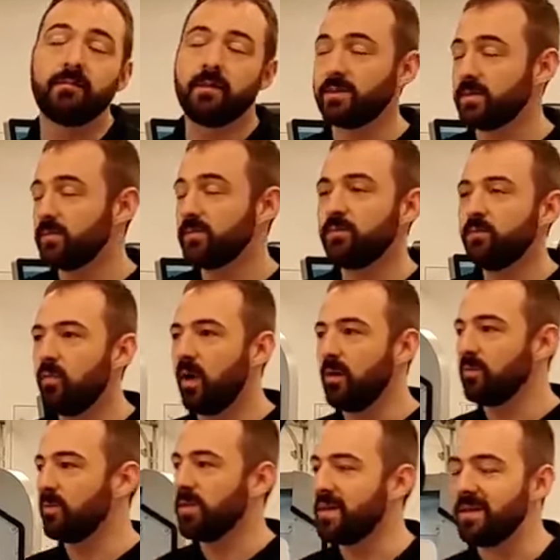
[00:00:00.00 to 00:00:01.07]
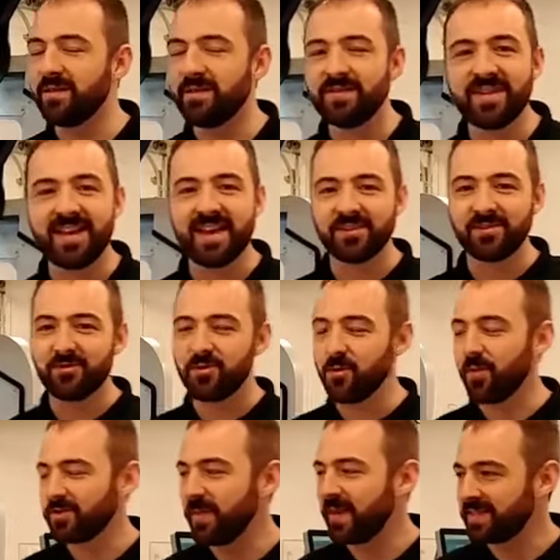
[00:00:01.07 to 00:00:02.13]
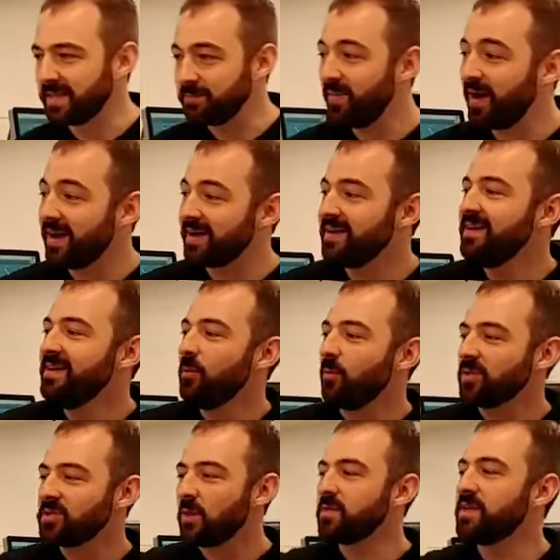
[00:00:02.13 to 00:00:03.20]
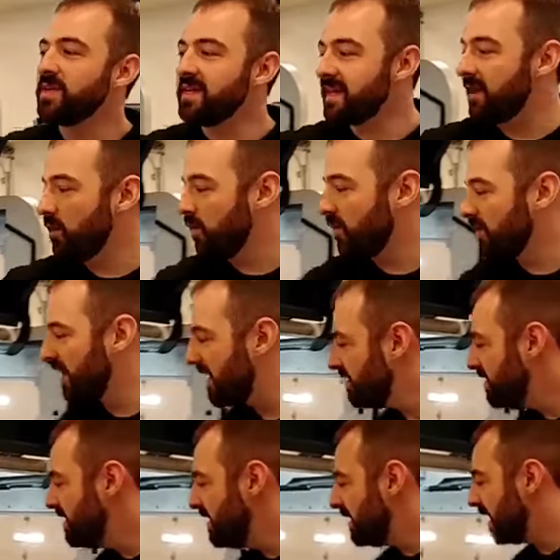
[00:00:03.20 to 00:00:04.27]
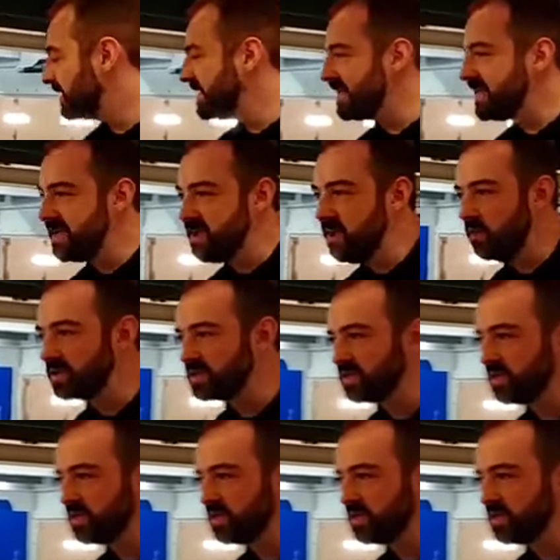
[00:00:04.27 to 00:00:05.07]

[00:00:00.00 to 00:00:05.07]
That's probably the answer you were expecting, but we'll start with the Neo, okay? A Neo